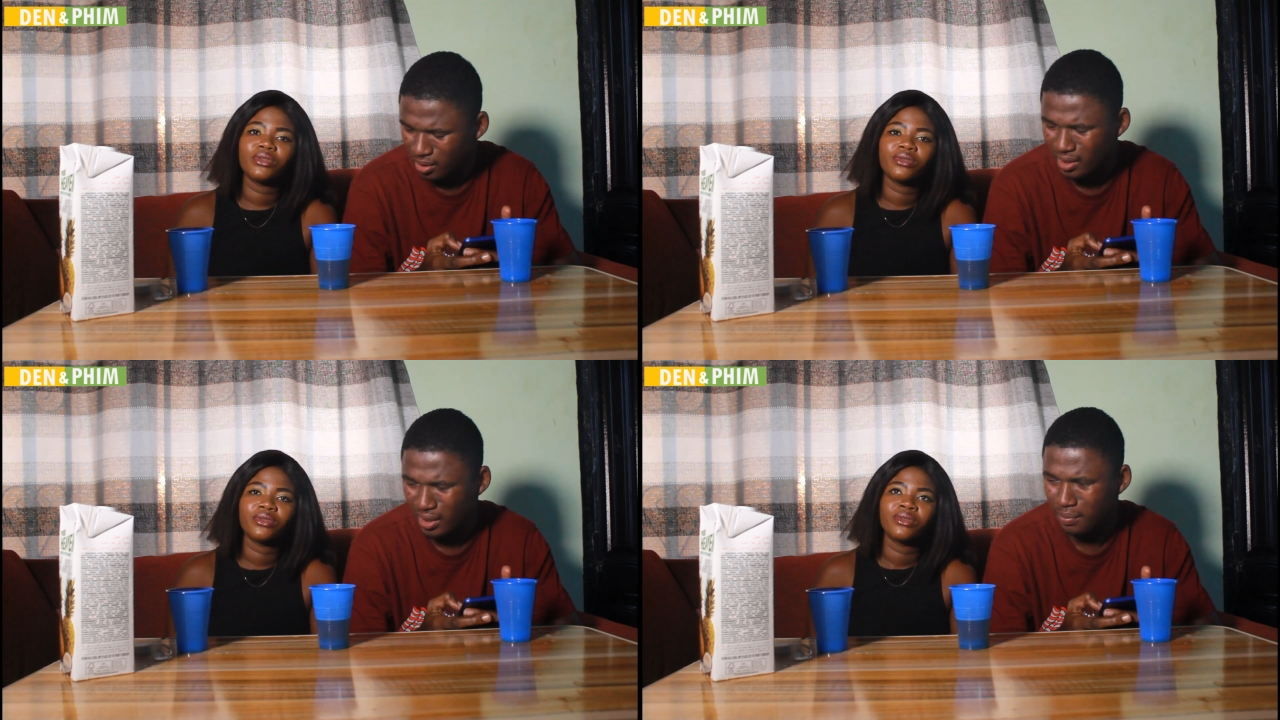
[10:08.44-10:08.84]

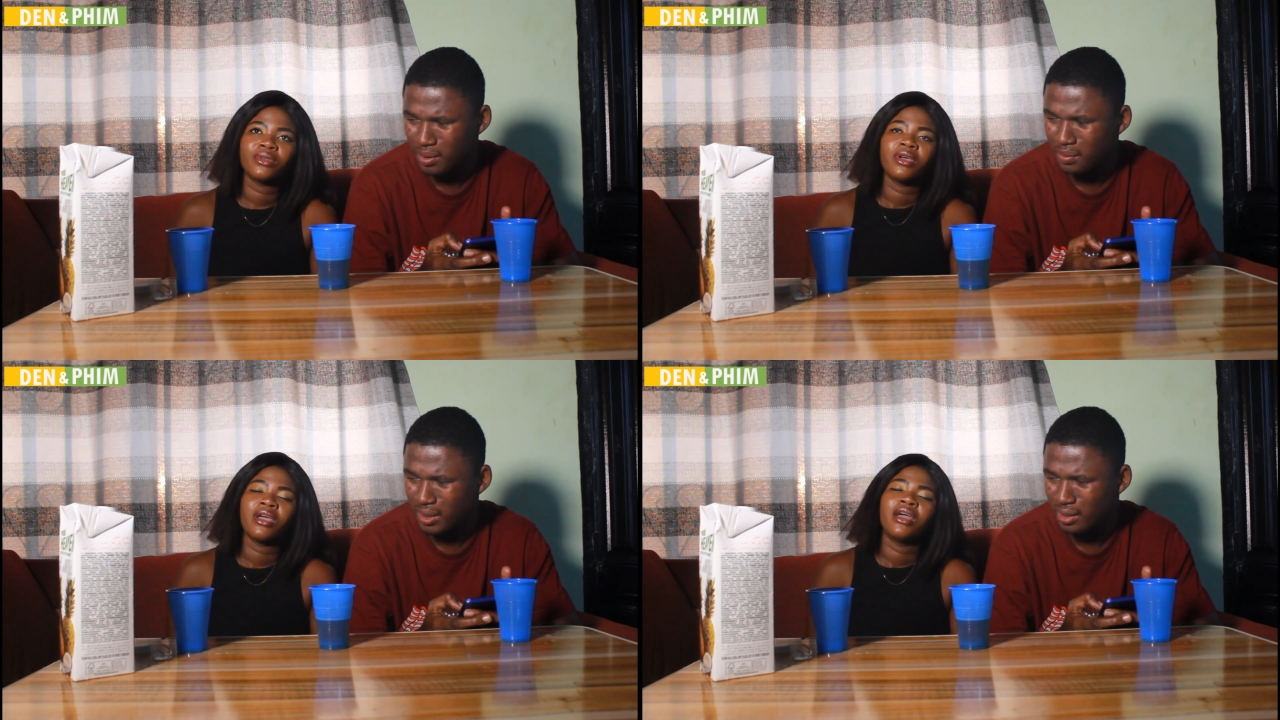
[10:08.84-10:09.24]
Speaker 1: make sense.
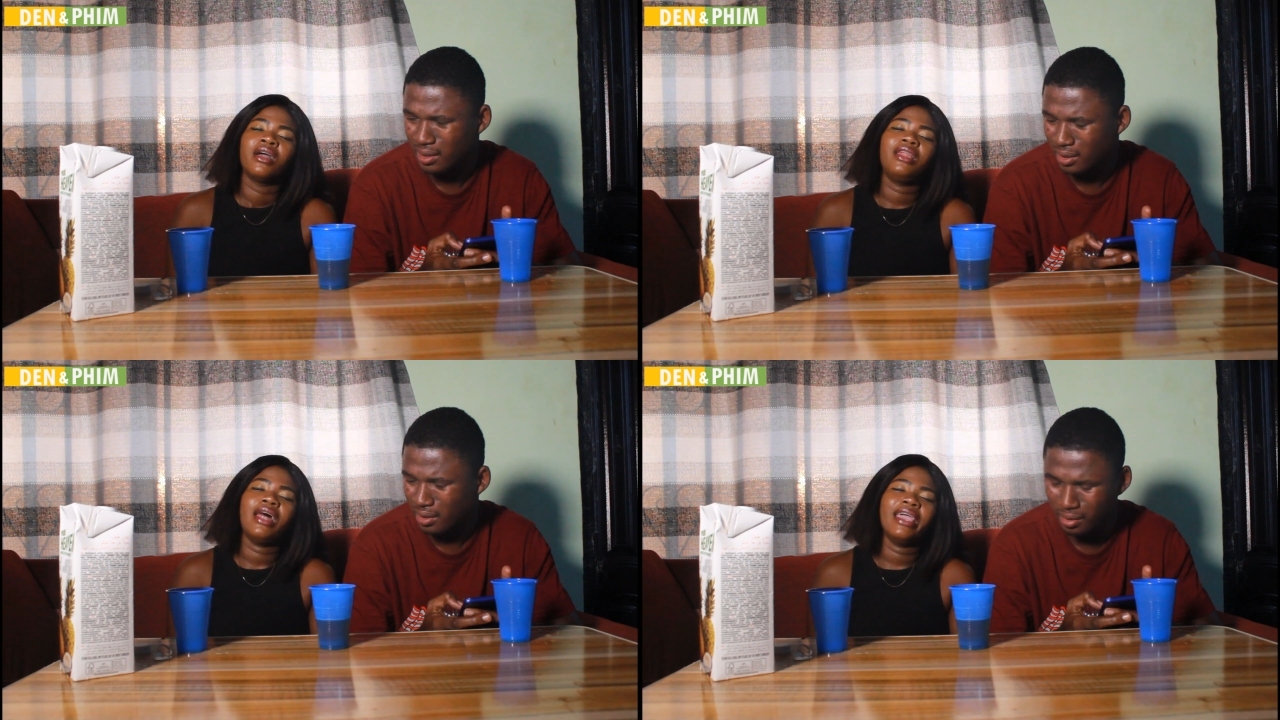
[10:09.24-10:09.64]
Have you ever
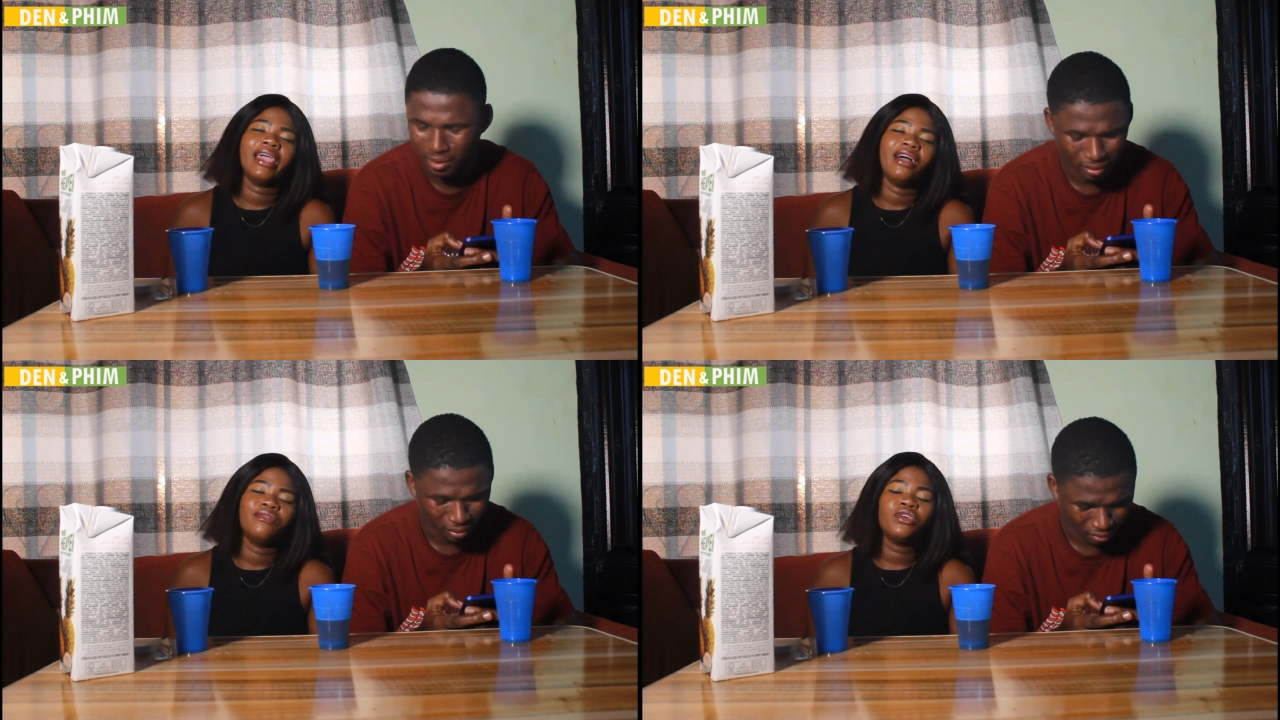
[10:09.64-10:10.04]
insisted?
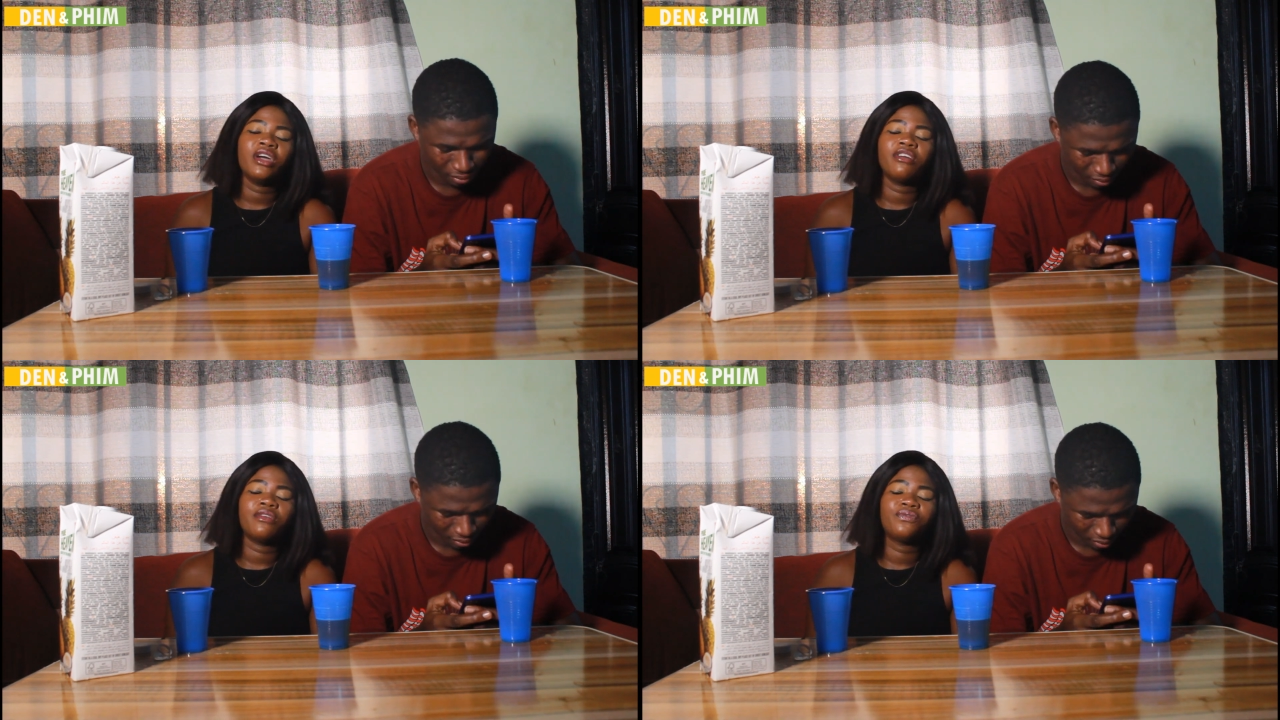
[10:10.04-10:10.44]
Like,
Speaker 2: have
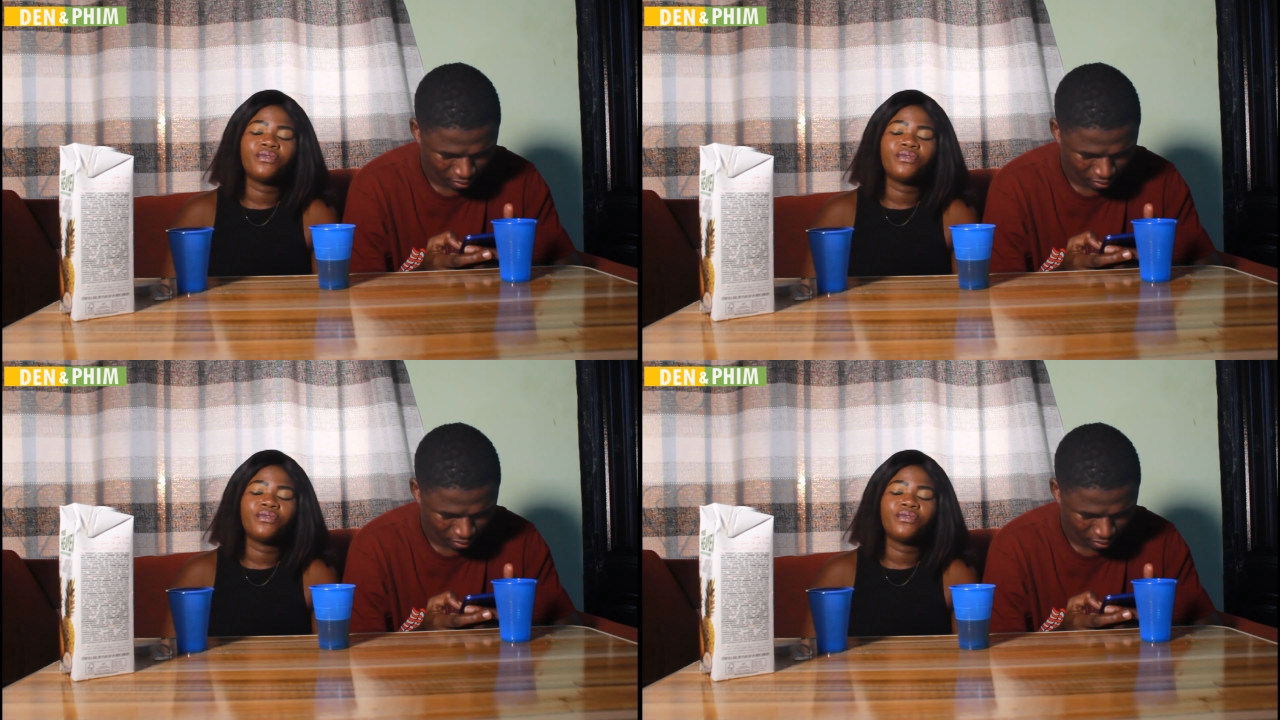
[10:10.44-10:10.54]
you ever